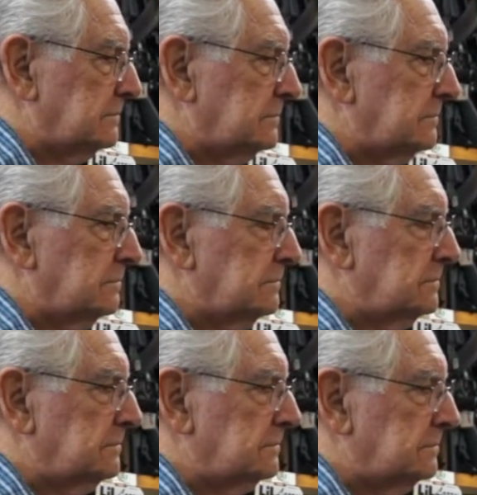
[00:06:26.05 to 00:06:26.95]

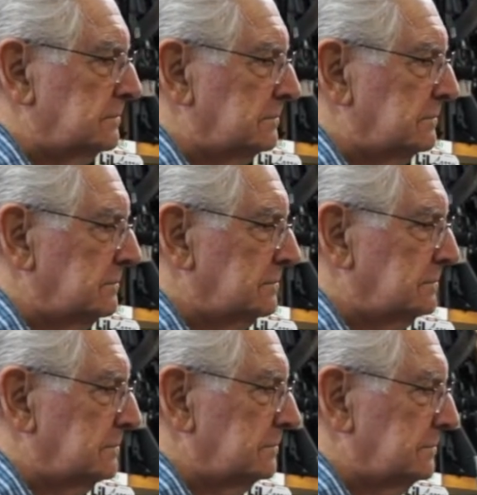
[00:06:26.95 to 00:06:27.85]

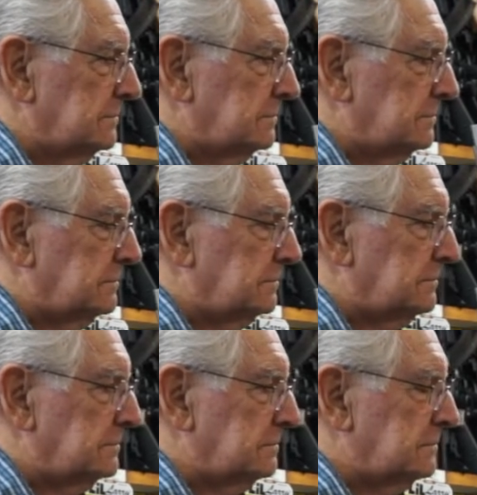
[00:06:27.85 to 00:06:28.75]

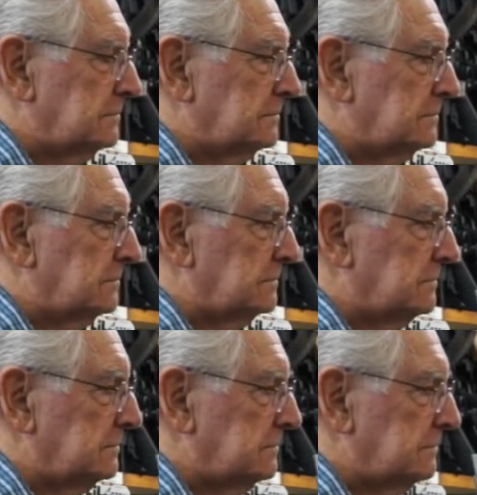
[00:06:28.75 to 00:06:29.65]

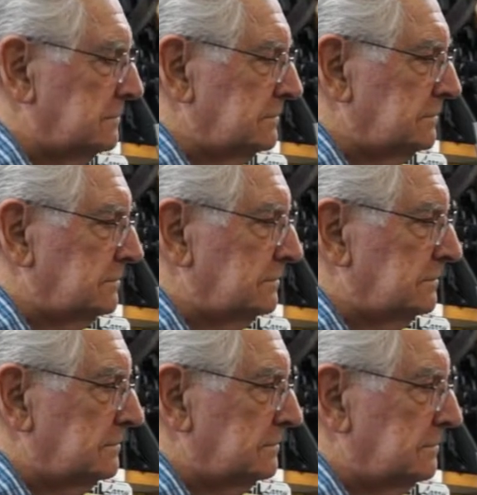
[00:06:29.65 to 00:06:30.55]

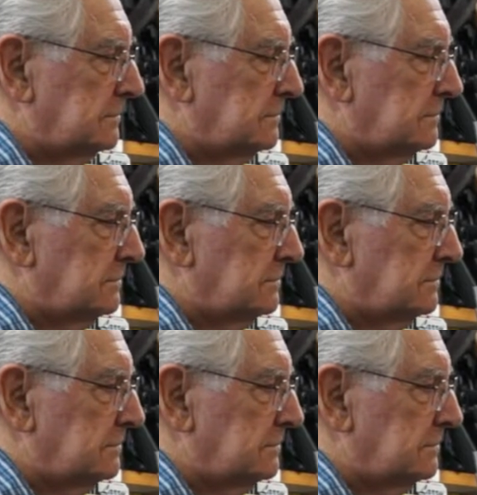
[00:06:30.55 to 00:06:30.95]
(silent)